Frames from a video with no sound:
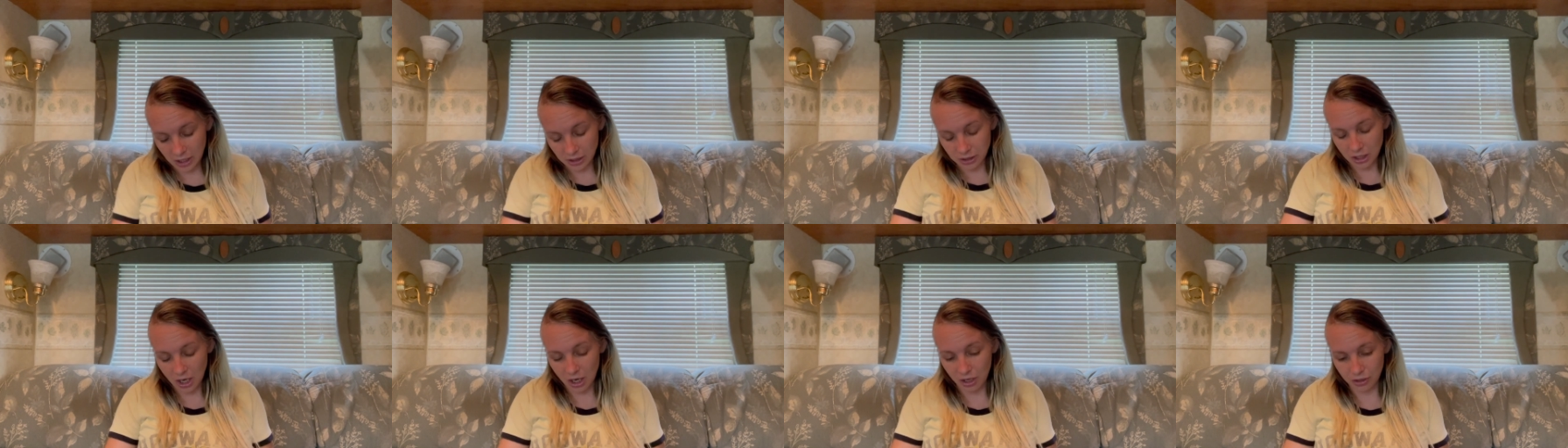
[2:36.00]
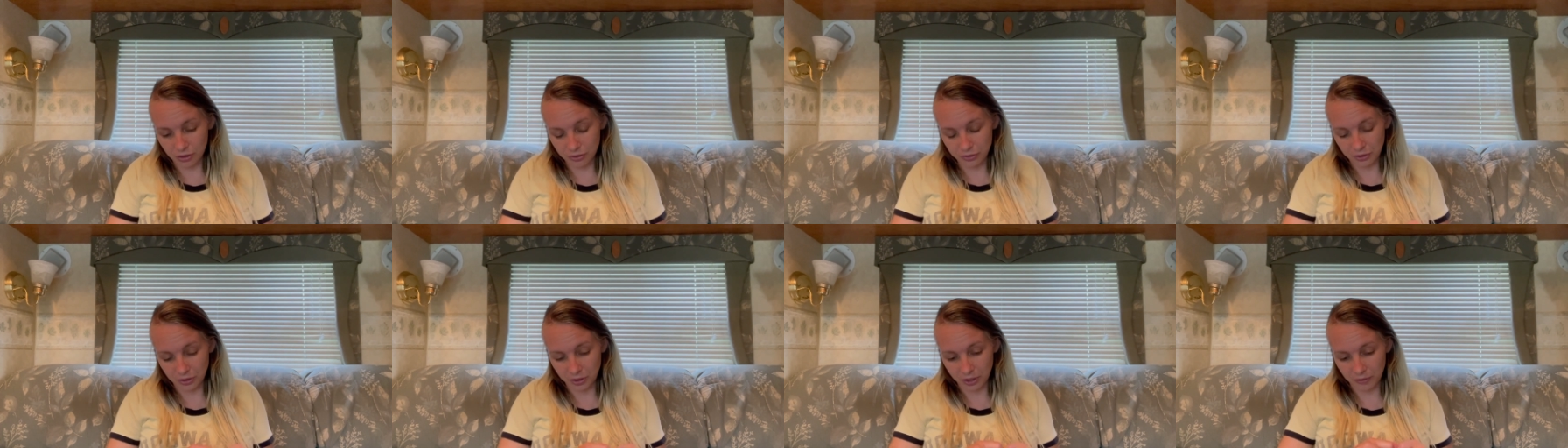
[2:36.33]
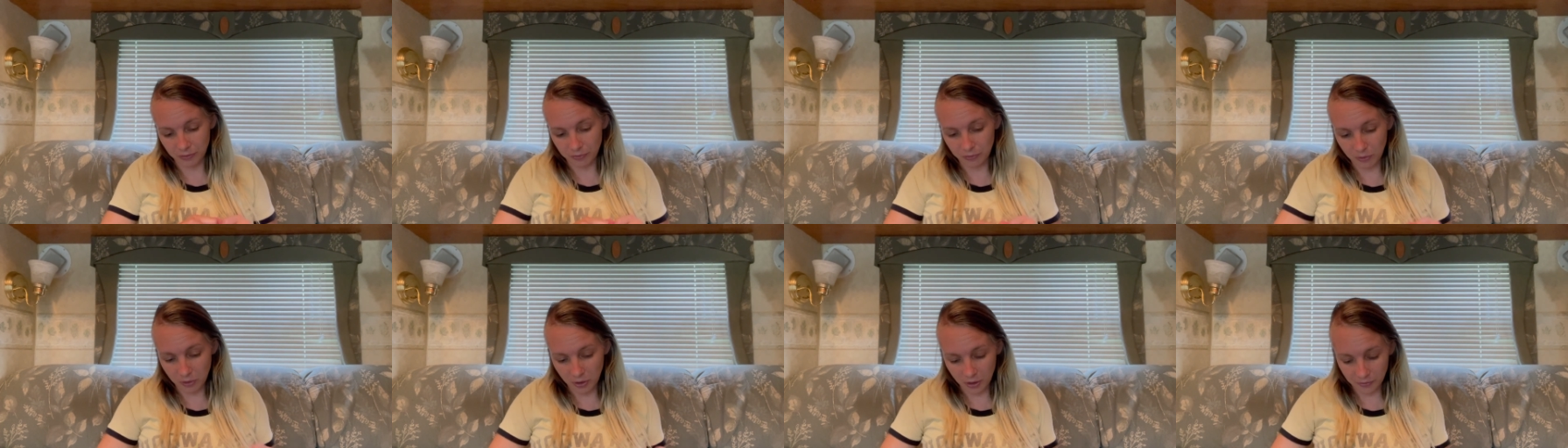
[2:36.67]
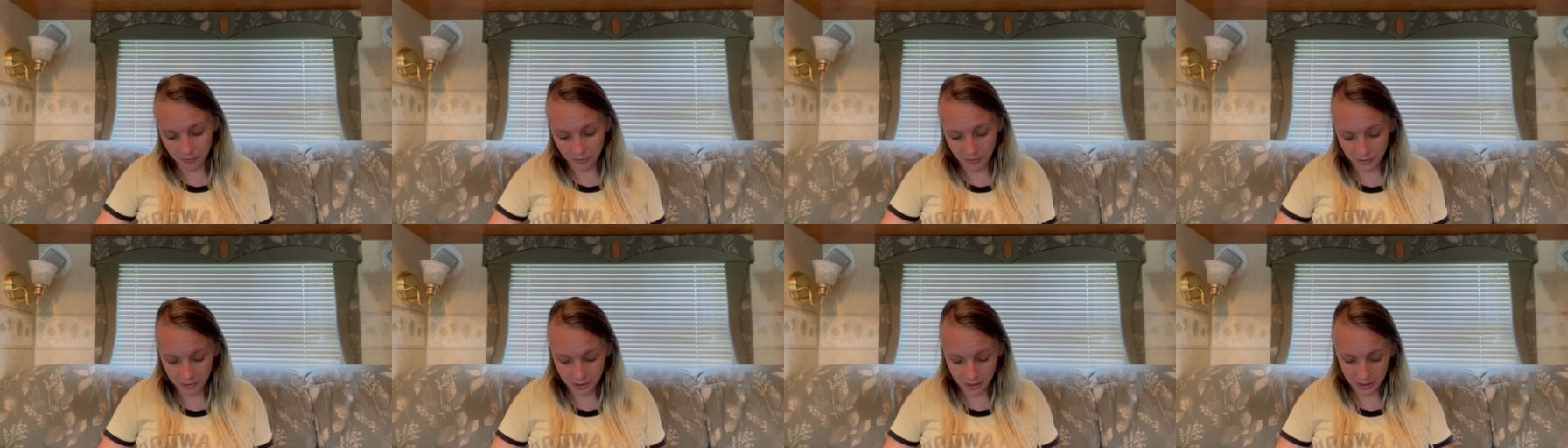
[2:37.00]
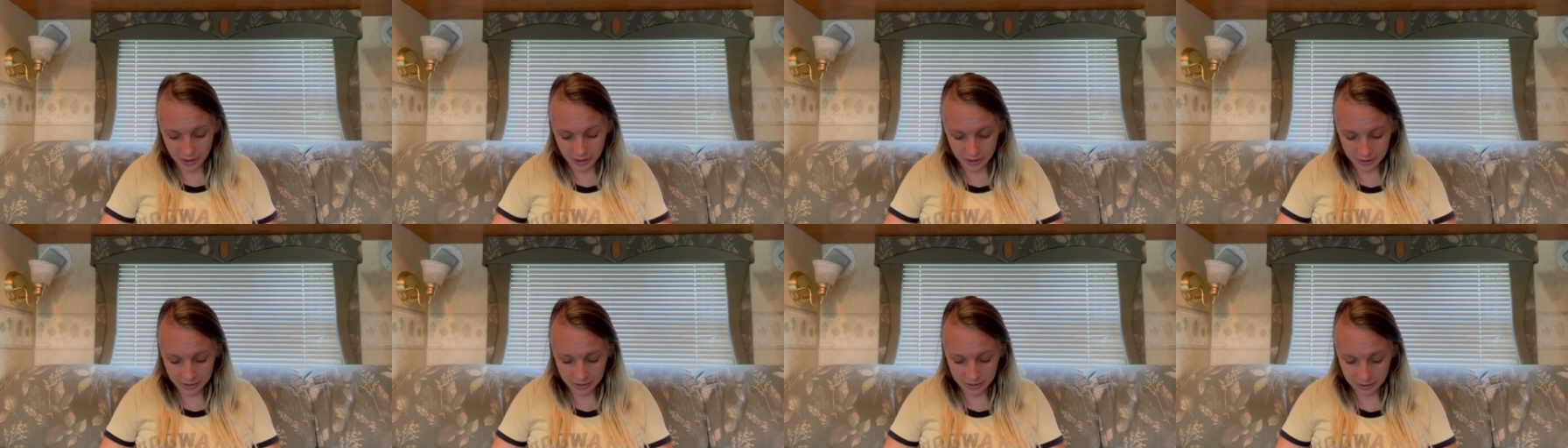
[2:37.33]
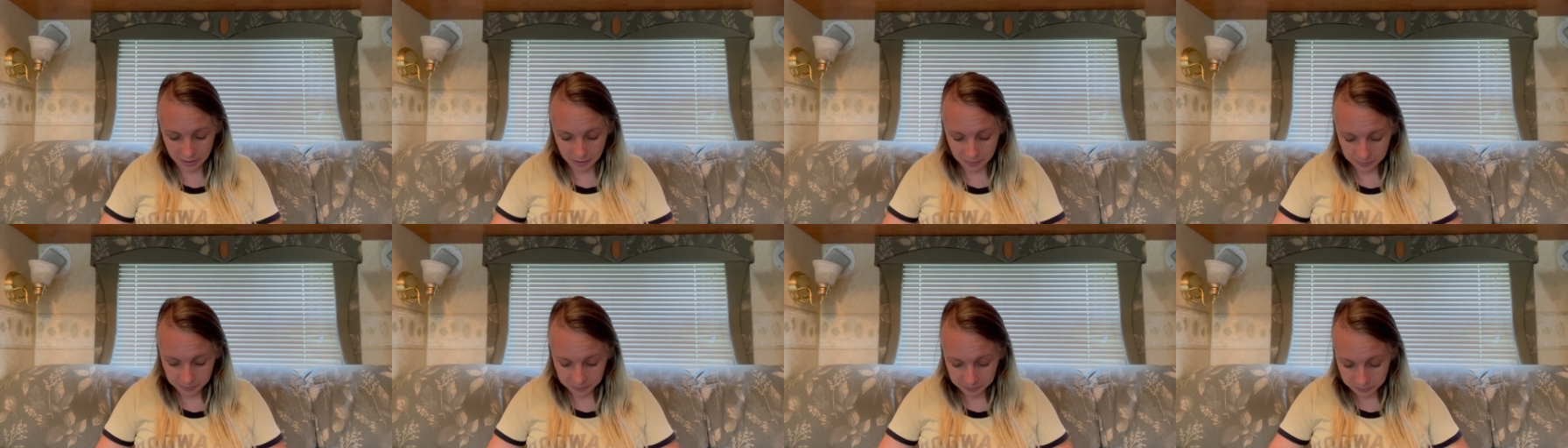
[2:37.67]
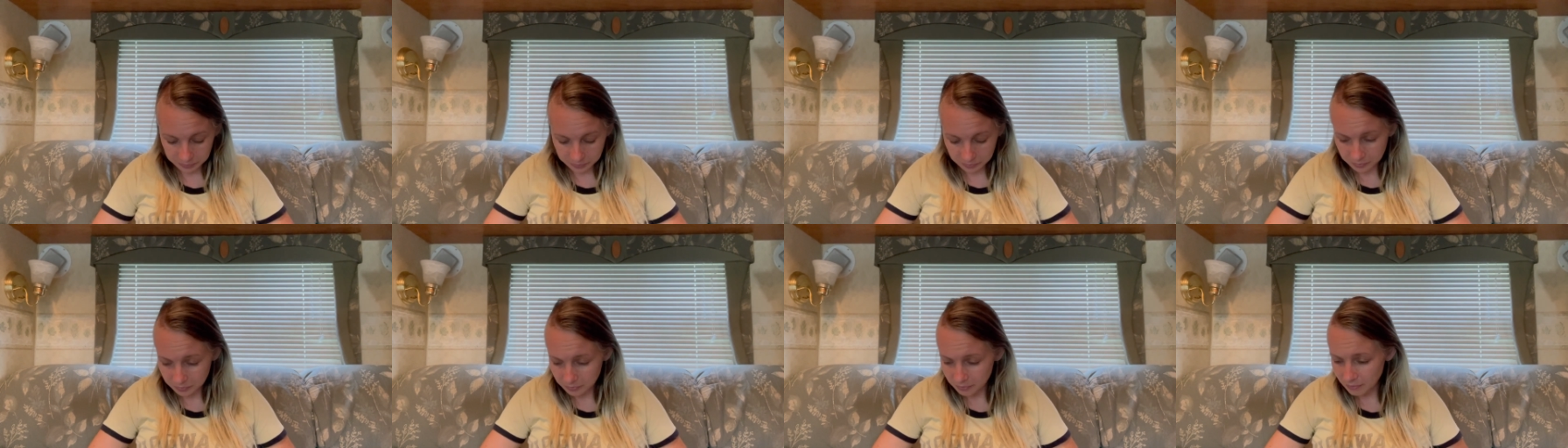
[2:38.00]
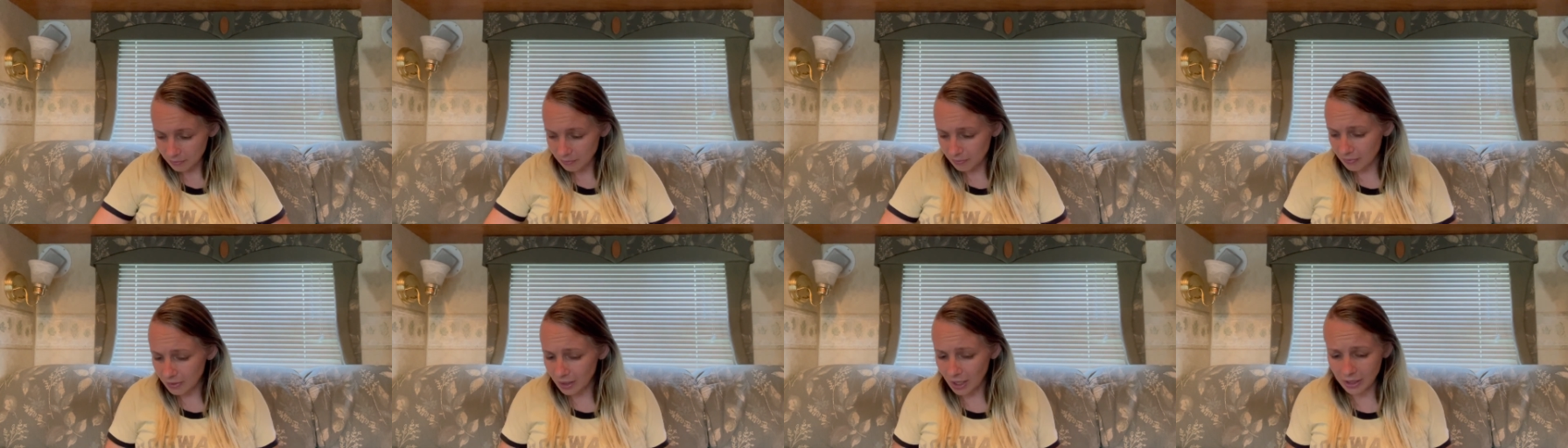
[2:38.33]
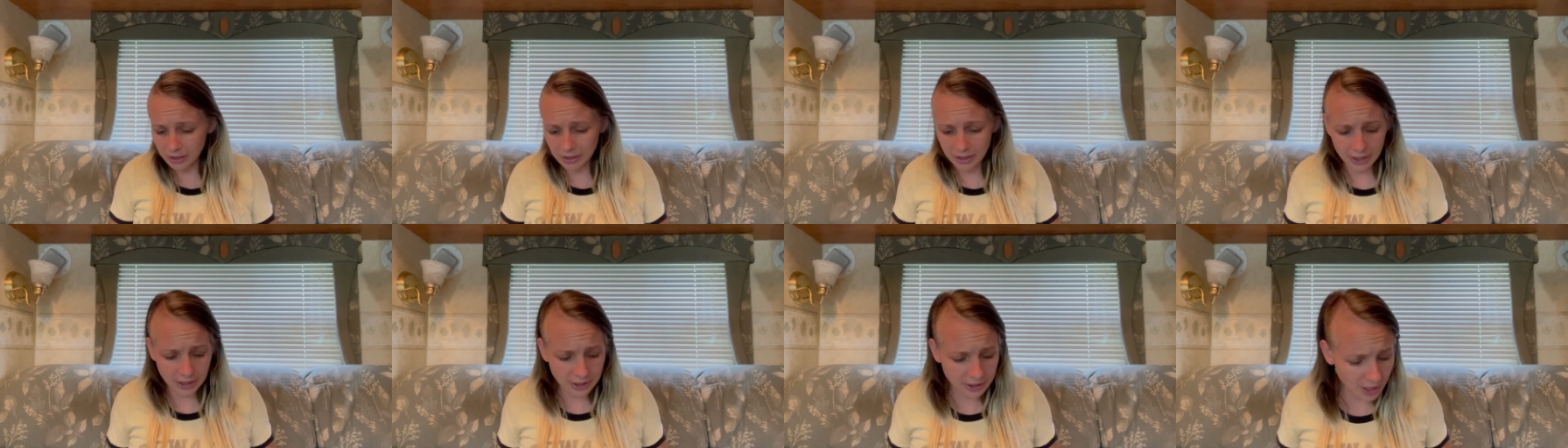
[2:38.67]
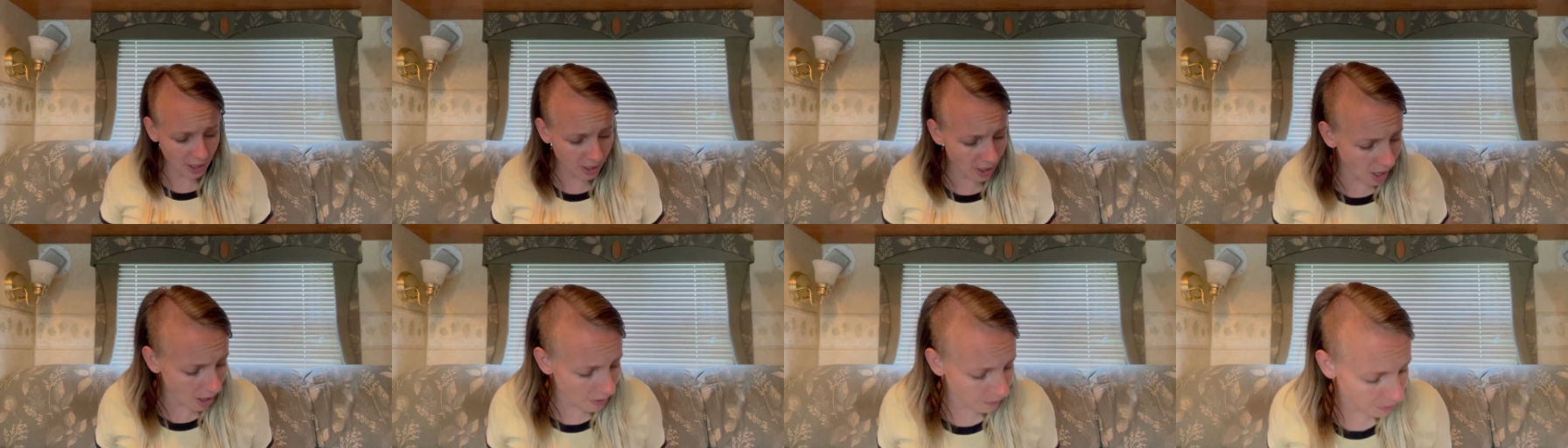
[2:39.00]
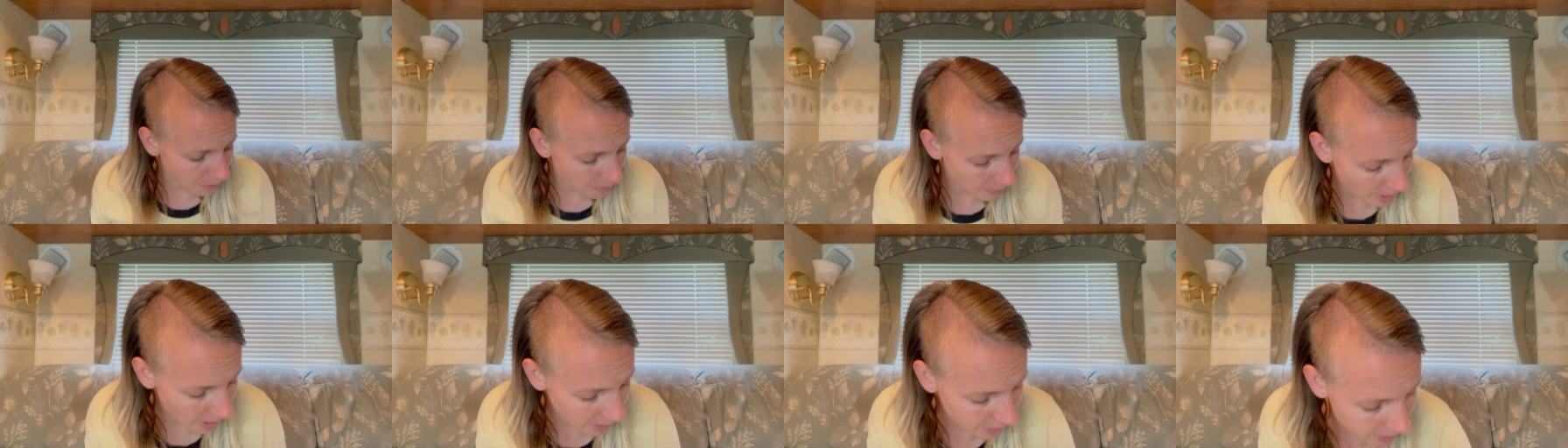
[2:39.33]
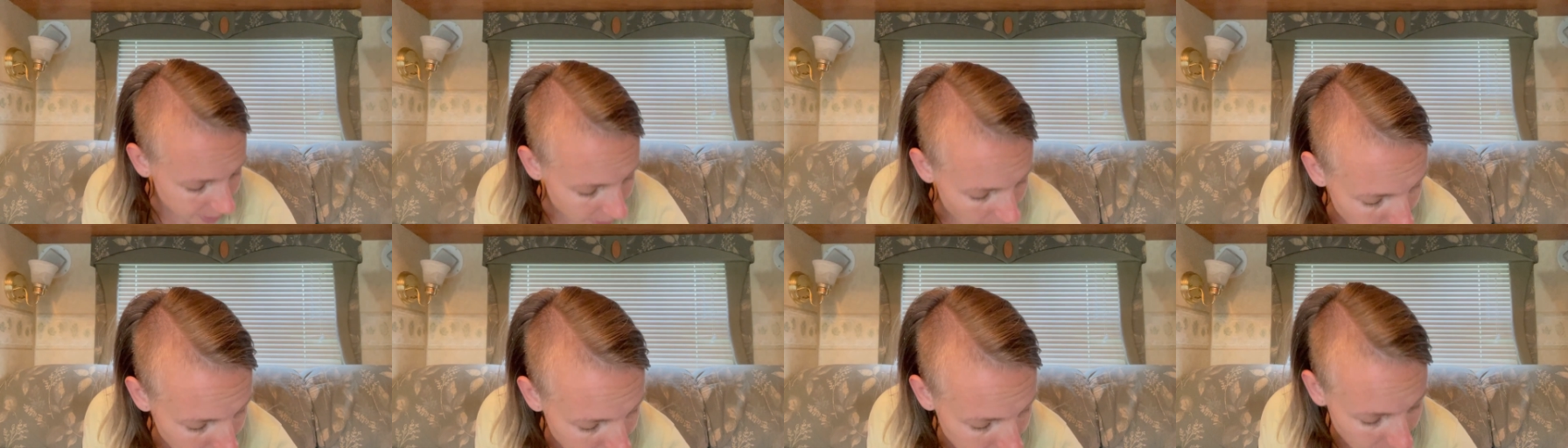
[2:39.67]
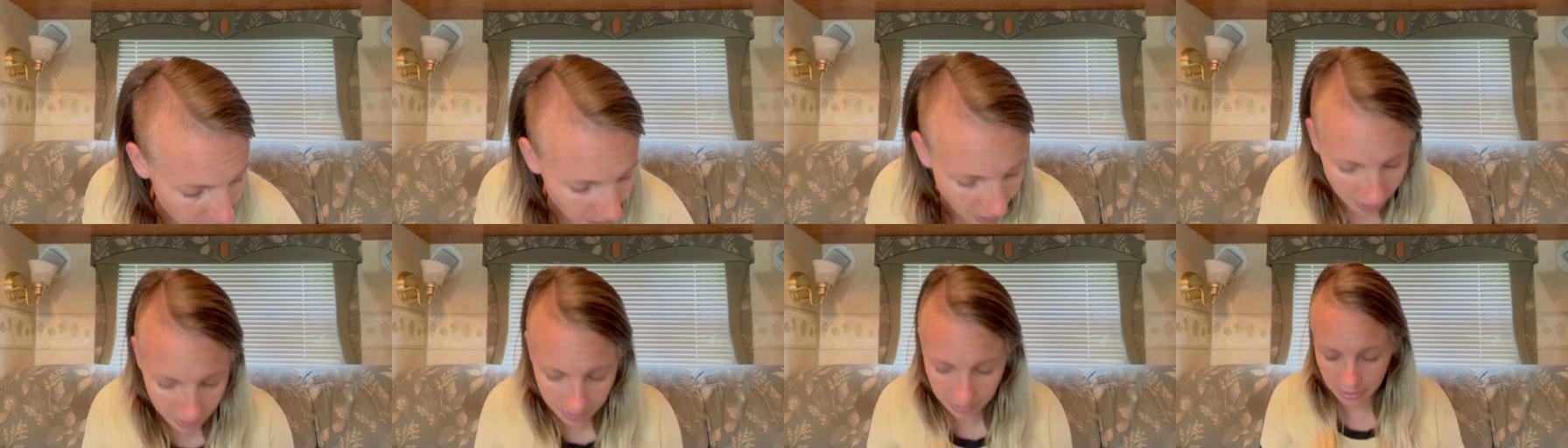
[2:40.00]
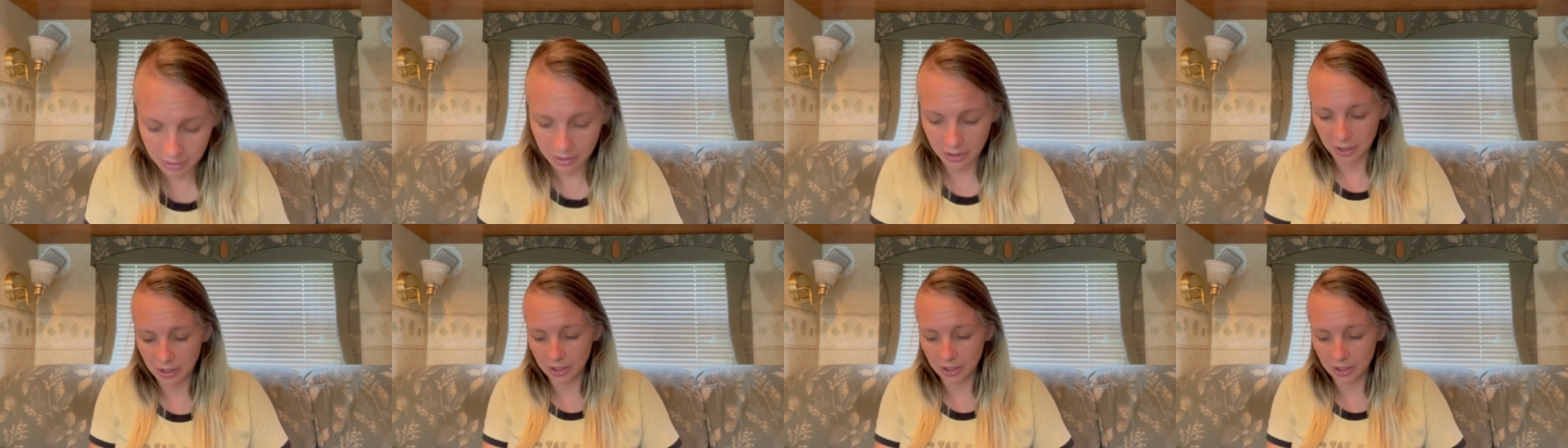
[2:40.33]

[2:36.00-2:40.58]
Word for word: $1.34 for these. And these I got for my stepson.